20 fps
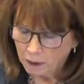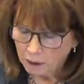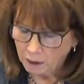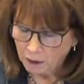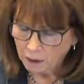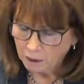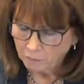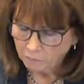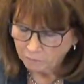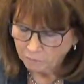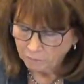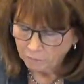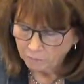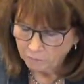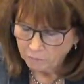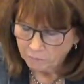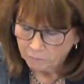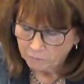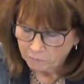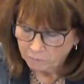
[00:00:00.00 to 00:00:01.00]
and
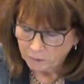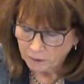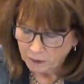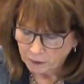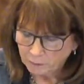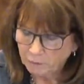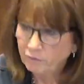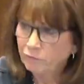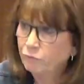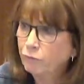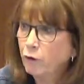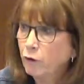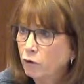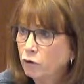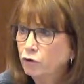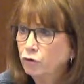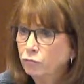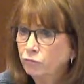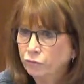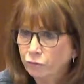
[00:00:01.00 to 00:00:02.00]
have
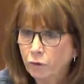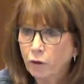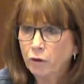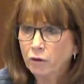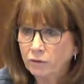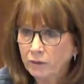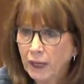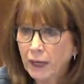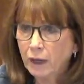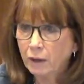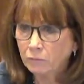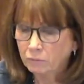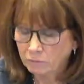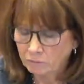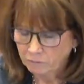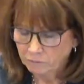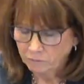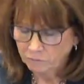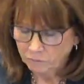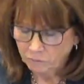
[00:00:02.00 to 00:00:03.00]
fallen
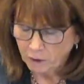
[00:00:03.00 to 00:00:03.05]
down